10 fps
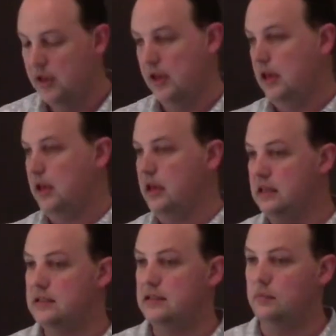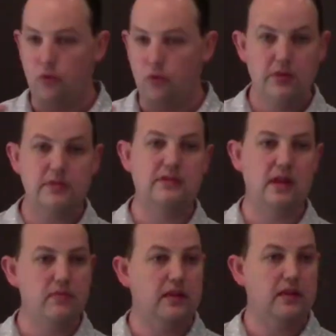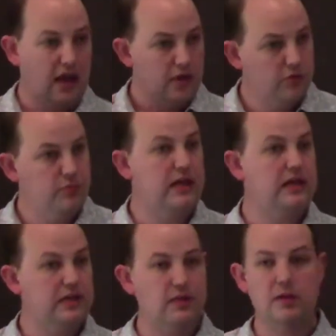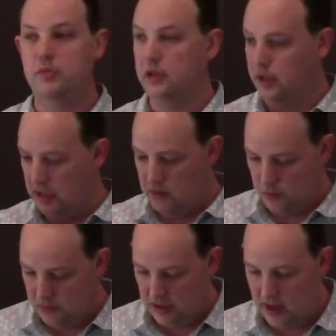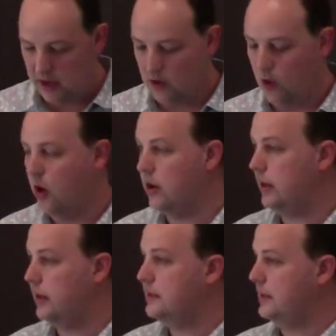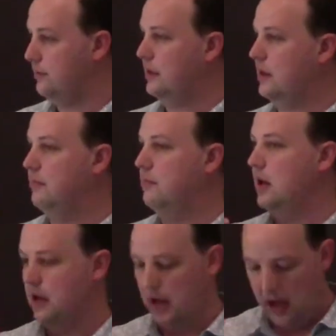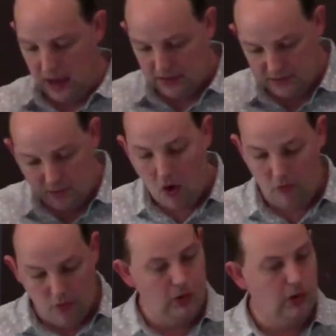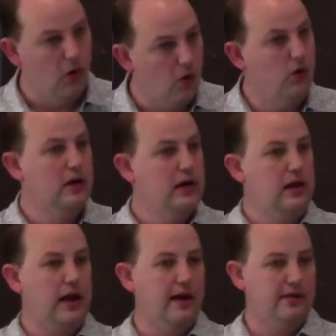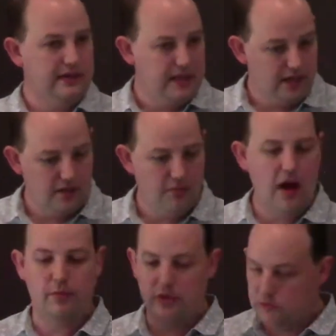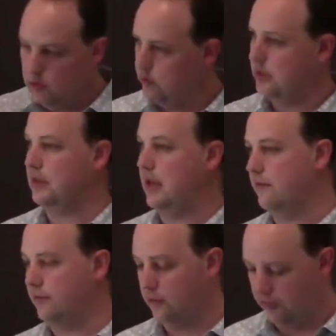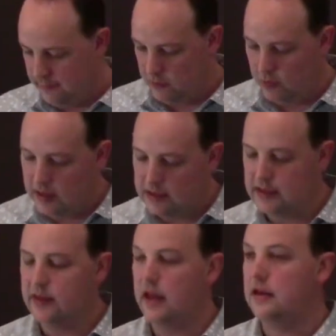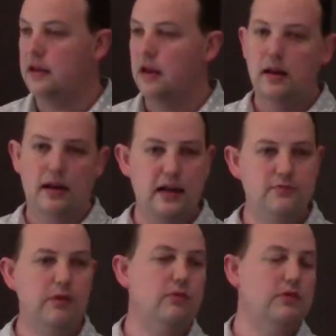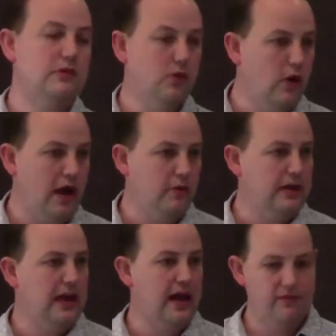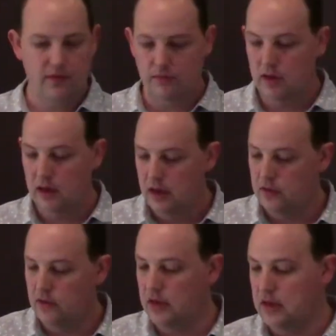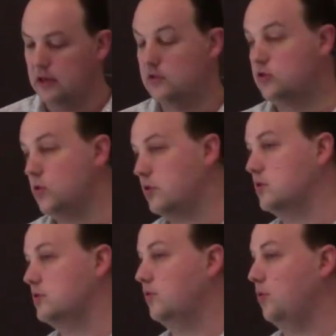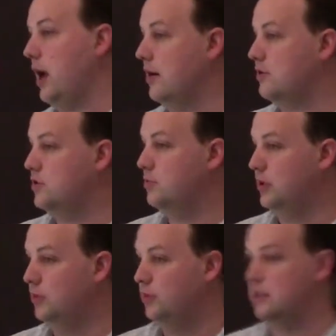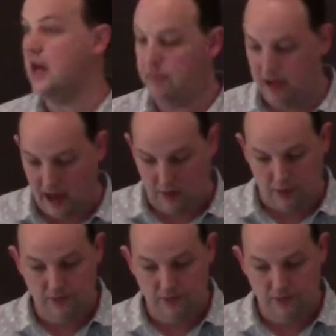He's promised them that they would be his people and he would be their God, and he's given them this moral law, the Ten Commandments. We looked at that for a few weeks, and then last week we saw how he gave them the instructions for how to build the tabernacle.